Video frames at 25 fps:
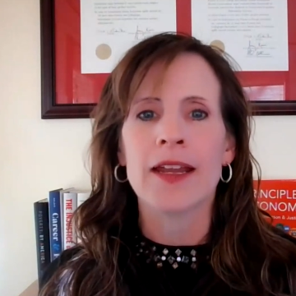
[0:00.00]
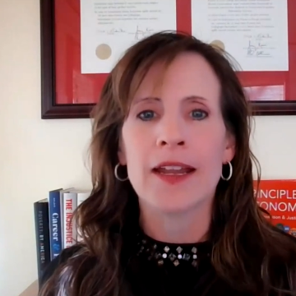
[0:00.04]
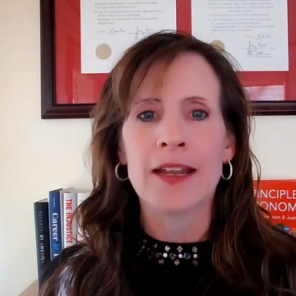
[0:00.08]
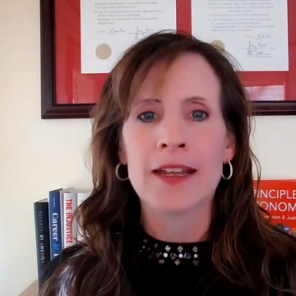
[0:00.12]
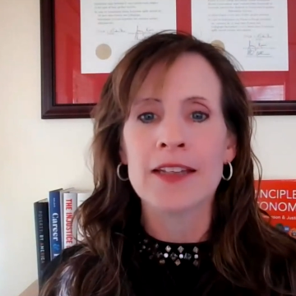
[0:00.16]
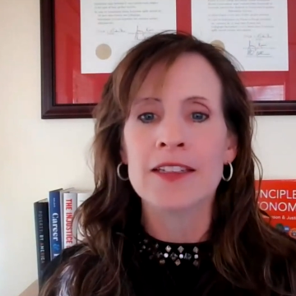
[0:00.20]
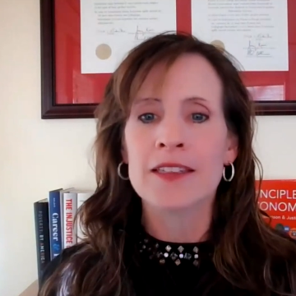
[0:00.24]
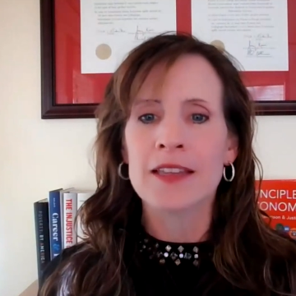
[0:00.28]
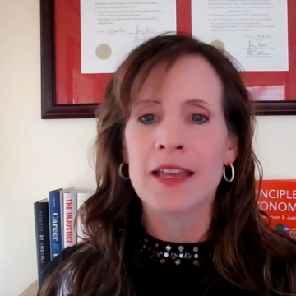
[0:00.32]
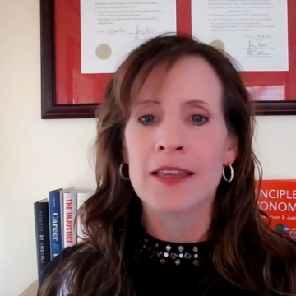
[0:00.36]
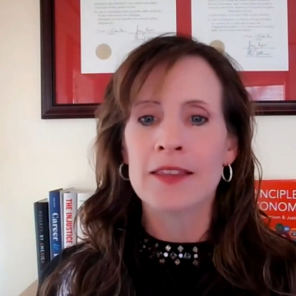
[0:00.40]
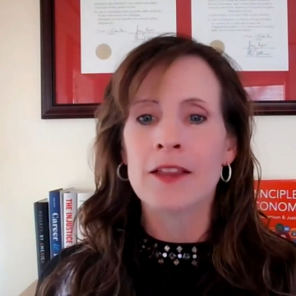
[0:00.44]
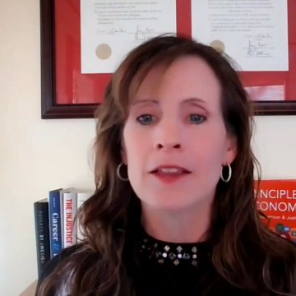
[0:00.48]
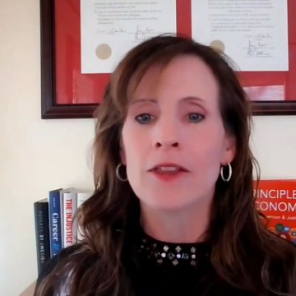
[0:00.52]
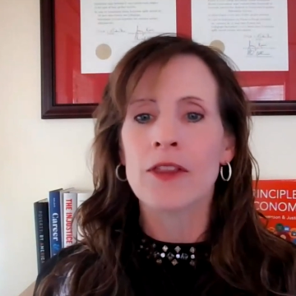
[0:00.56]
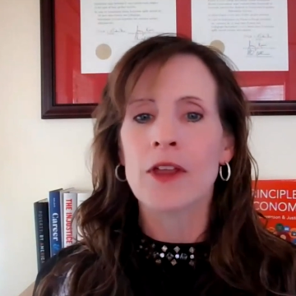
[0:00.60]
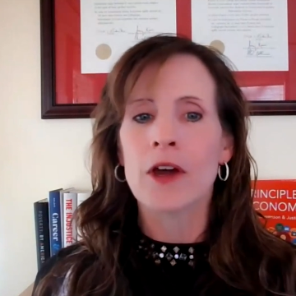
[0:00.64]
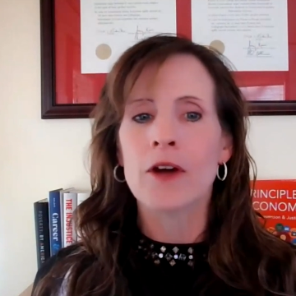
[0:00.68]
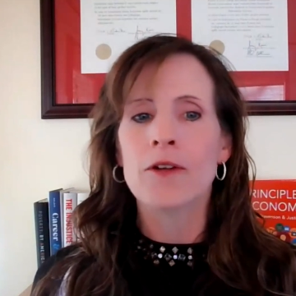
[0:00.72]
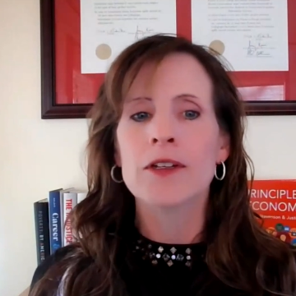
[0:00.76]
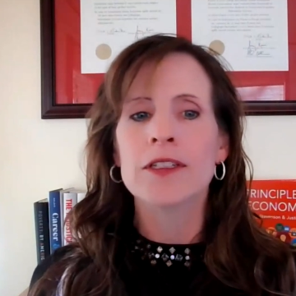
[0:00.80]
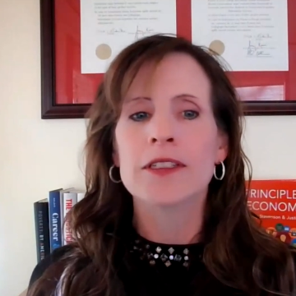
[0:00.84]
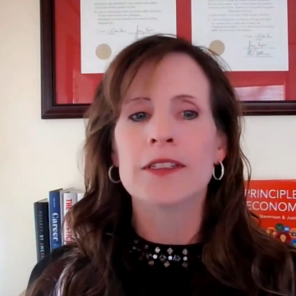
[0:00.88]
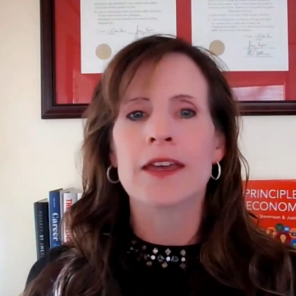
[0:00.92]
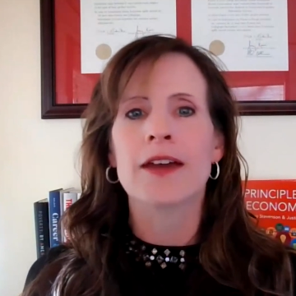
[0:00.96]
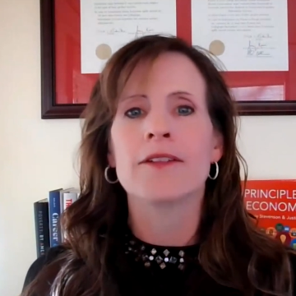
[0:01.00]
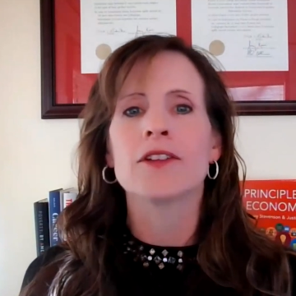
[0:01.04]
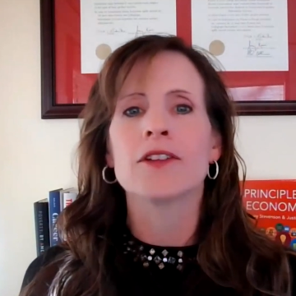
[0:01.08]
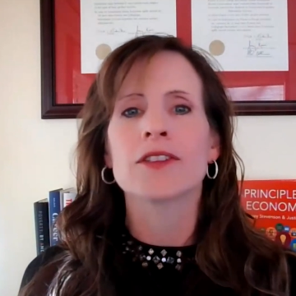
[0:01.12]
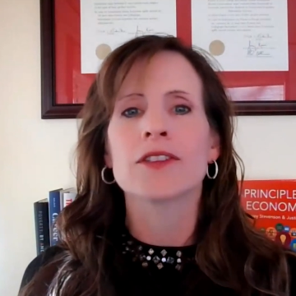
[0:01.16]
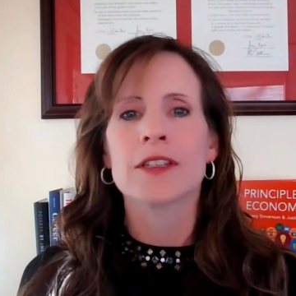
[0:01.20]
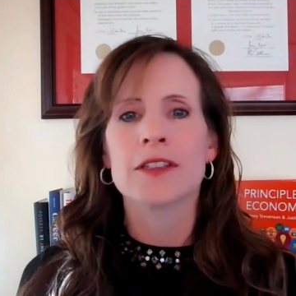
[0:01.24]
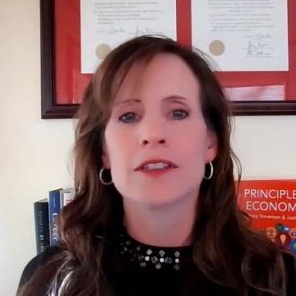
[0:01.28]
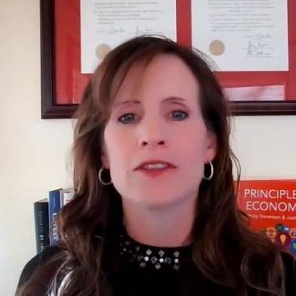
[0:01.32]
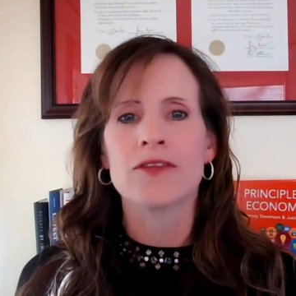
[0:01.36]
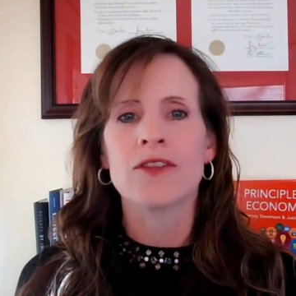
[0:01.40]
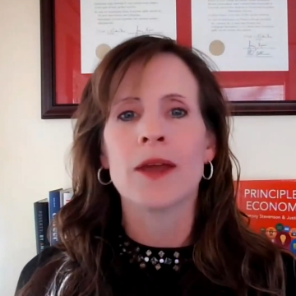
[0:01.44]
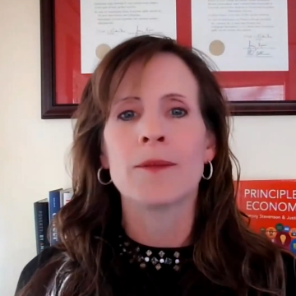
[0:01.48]
And it's at the lowest level
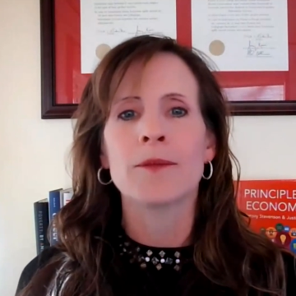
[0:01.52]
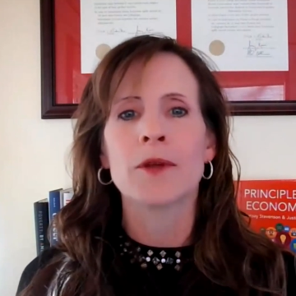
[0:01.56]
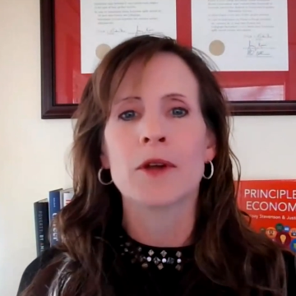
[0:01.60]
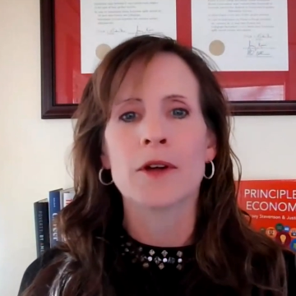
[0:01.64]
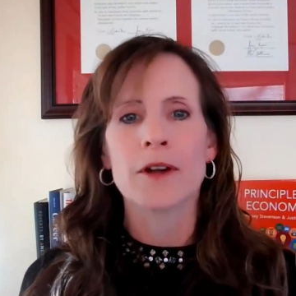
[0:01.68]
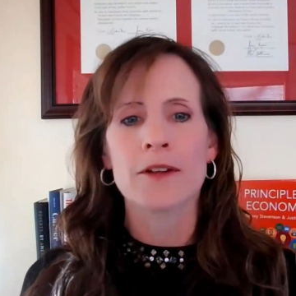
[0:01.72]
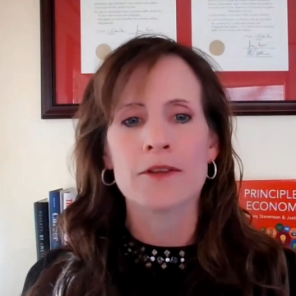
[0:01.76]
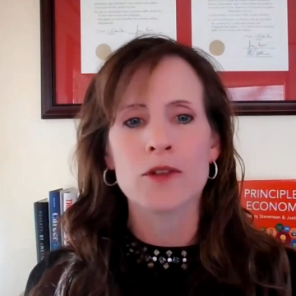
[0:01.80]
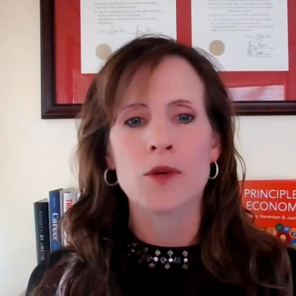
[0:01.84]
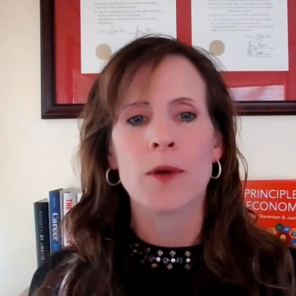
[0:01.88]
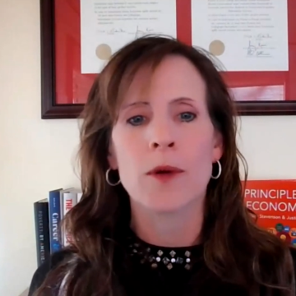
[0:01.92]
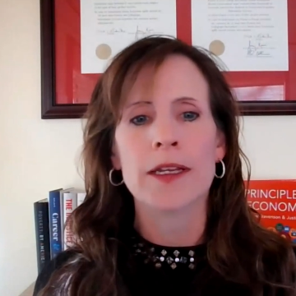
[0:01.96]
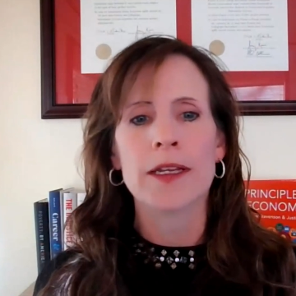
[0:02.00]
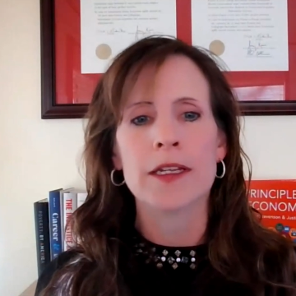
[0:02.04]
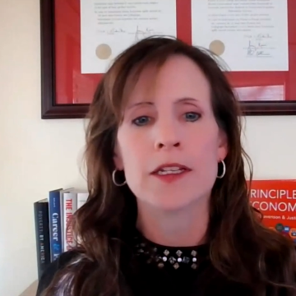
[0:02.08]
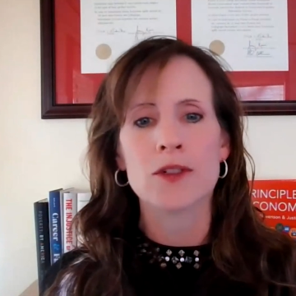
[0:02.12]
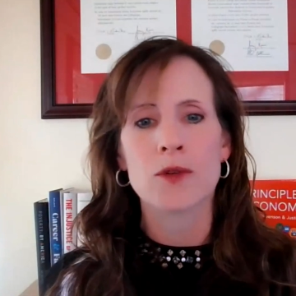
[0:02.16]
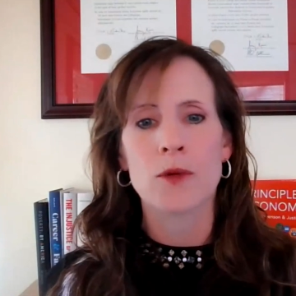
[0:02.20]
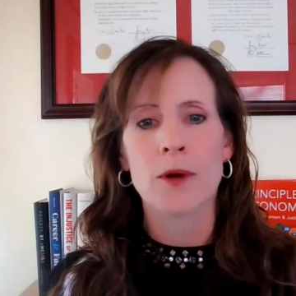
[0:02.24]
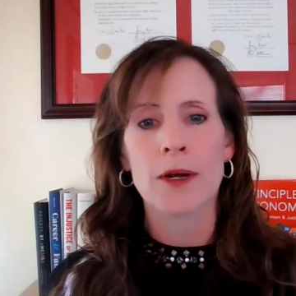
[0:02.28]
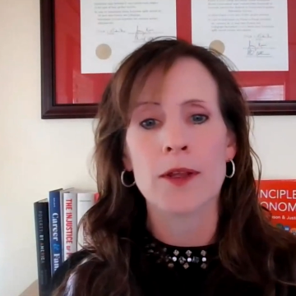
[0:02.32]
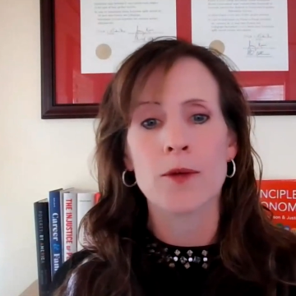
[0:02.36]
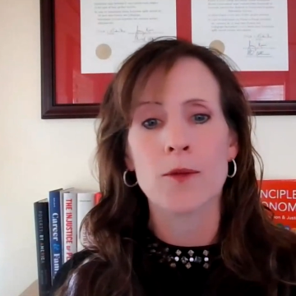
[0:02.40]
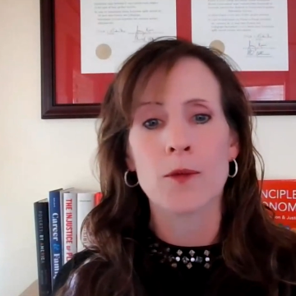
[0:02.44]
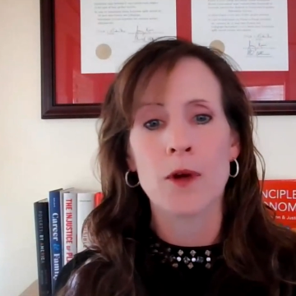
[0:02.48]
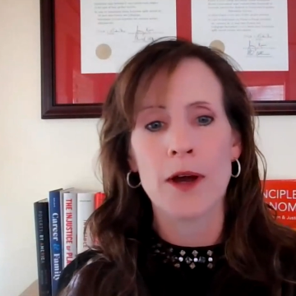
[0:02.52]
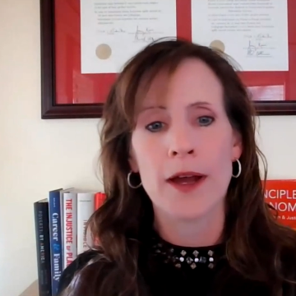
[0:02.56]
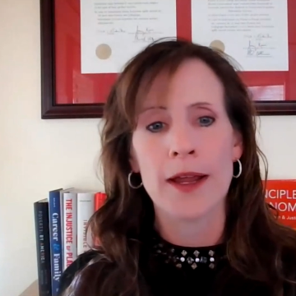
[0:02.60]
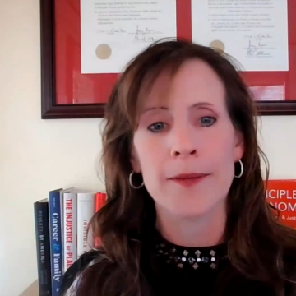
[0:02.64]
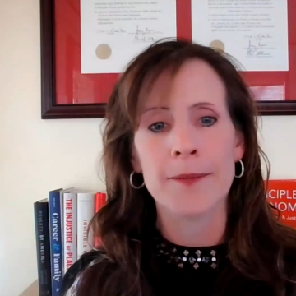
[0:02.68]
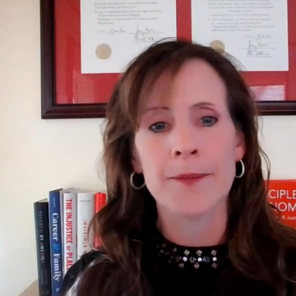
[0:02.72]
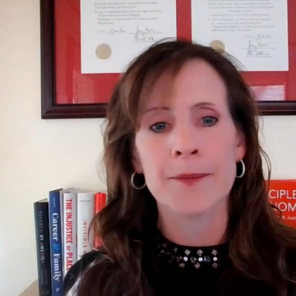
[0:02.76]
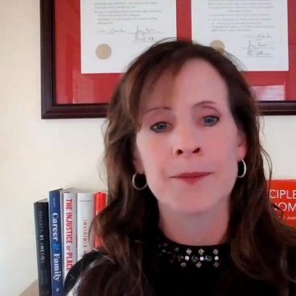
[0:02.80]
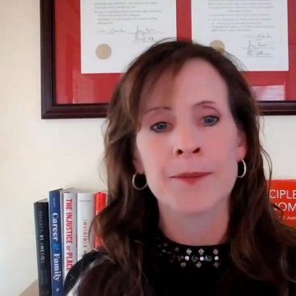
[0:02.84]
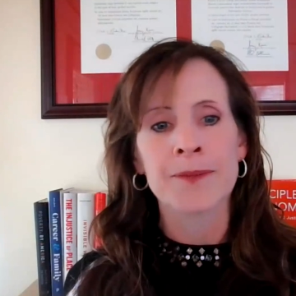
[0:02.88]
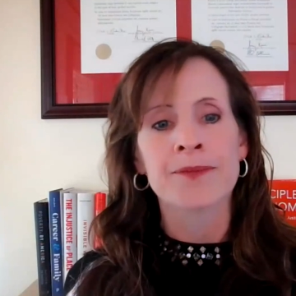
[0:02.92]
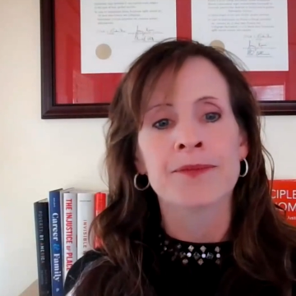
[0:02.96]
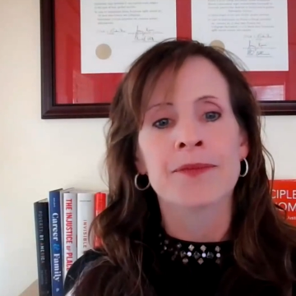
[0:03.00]
since February of 2021.